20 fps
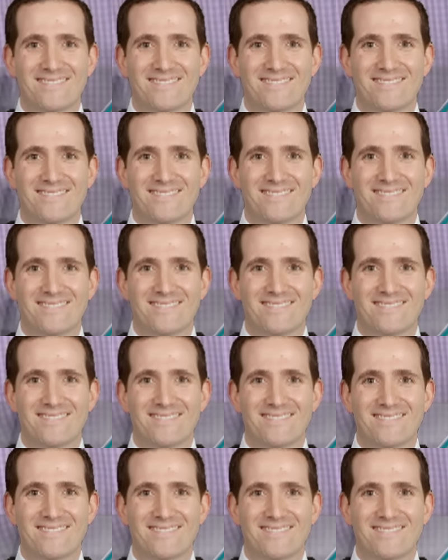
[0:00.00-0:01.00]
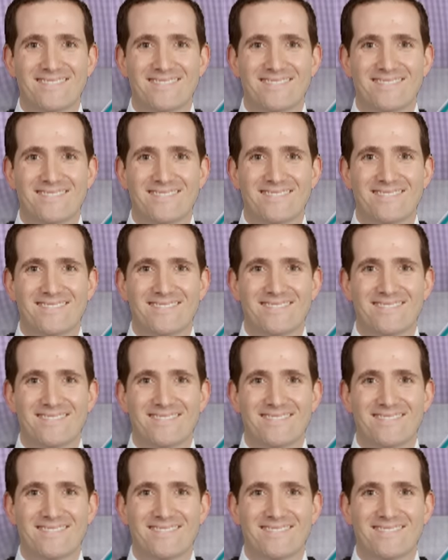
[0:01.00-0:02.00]

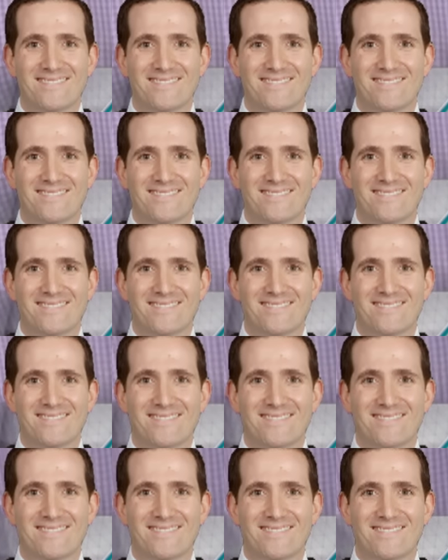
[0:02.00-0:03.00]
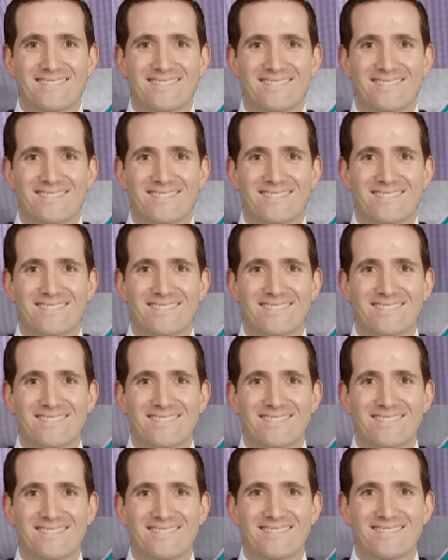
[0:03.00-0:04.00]

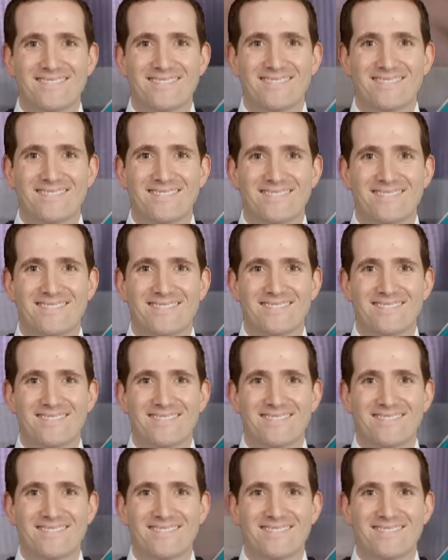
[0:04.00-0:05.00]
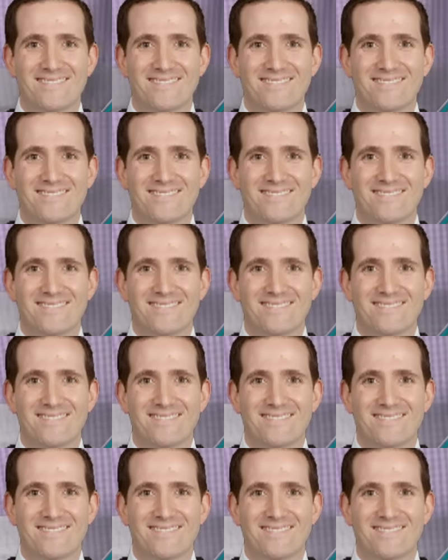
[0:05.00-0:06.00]

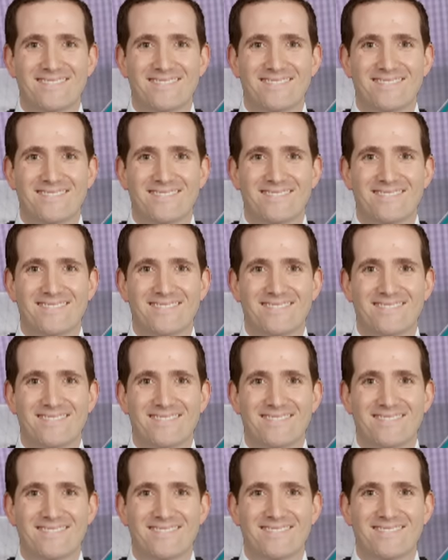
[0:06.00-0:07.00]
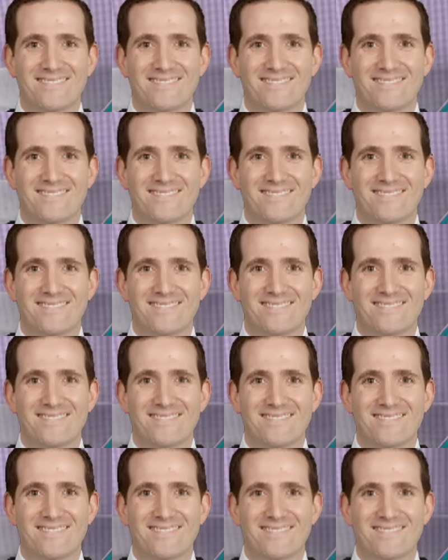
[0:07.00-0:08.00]
(not speaking)